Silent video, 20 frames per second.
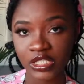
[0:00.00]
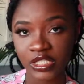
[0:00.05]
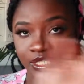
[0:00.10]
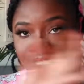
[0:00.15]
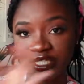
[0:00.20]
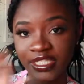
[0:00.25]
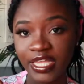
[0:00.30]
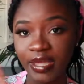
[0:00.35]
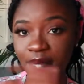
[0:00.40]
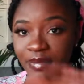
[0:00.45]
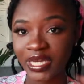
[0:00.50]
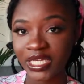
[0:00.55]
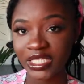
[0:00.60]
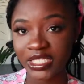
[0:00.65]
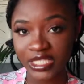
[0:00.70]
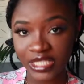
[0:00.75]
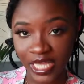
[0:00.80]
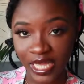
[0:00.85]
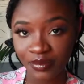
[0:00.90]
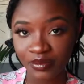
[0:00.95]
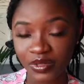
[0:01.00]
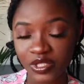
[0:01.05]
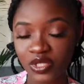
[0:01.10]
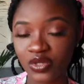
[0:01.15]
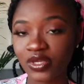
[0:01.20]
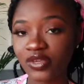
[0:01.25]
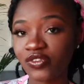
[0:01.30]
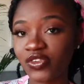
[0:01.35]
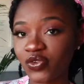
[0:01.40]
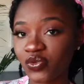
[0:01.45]
step by step. So
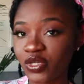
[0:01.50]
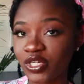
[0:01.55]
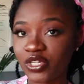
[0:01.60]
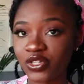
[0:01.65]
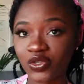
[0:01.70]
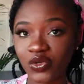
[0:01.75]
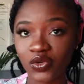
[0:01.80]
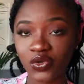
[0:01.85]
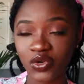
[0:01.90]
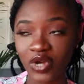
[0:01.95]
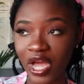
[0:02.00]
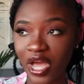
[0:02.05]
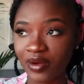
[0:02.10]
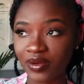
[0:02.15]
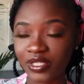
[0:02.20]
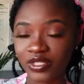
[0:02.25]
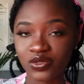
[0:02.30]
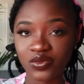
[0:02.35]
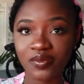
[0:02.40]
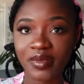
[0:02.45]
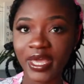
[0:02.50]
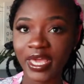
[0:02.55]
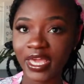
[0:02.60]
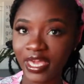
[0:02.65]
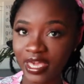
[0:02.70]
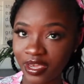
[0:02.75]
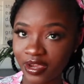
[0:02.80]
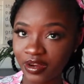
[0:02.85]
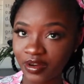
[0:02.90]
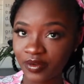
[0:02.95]
if you want to know how I do my
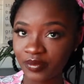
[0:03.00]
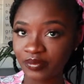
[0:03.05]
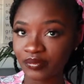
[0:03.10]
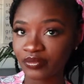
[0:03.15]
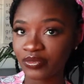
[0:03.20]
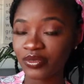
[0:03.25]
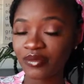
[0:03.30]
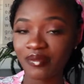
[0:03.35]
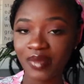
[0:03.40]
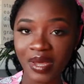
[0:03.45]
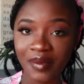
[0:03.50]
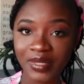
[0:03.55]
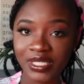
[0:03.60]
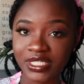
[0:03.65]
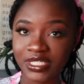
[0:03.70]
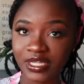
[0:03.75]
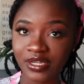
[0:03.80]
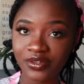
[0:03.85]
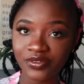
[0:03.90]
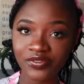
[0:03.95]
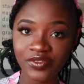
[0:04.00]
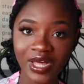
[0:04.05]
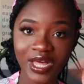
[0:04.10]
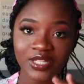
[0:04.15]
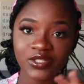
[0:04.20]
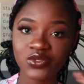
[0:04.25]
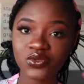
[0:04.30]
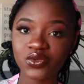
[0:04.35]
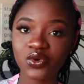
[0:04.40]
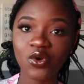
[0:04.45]
hair by myself, I
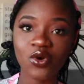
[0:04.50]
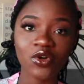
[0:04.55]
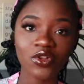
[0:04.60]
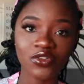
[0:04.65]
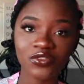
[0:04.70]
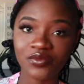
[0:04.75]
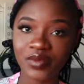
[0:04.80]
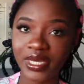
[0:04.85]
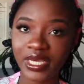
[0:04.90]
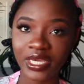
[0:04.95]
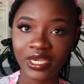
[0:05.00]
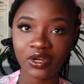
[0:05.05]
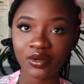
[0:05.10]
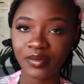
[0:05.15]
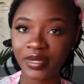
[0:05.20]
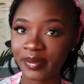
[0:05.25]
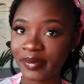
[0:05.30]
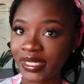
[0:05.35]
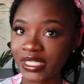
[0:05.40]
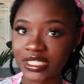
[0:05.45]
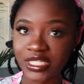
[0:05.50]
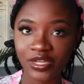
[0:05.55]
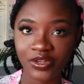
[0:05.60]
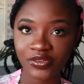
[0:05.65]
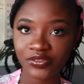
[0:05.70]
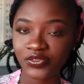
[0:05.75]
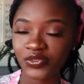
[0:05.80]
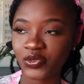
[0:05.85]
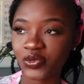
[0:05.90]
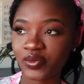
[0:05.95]
do all of my hair by
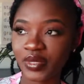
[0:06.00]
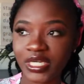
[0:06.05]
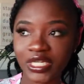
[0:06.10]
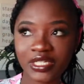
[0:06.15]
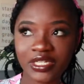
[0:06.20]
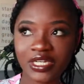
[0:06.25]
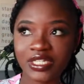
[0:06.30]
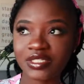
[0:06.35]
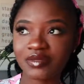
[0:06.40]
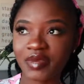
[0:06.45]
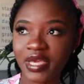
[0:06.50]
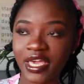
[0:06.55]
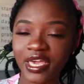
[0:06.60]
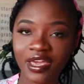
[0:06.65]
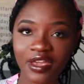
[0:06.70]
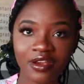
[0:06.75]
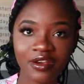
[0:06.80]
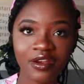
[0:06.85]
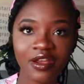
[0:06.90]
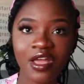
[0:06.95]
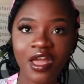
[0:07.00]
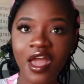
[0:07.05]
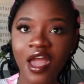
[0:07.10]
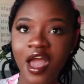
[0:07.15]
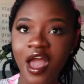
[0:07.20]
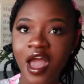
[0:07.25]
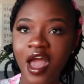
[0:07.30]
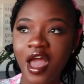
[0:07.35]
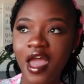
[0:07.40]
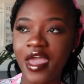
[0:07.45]
myself. Nobody does my hair.
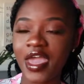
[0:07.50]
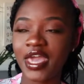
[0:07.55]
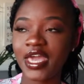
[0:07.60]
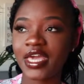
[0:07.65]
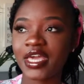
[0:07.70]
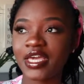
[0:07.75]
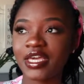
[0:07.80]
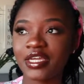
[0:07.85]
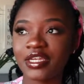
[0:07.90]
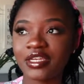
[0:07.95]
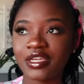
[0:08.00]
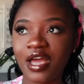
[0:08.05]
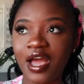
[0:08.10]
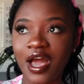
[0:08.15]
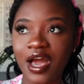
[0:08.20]
And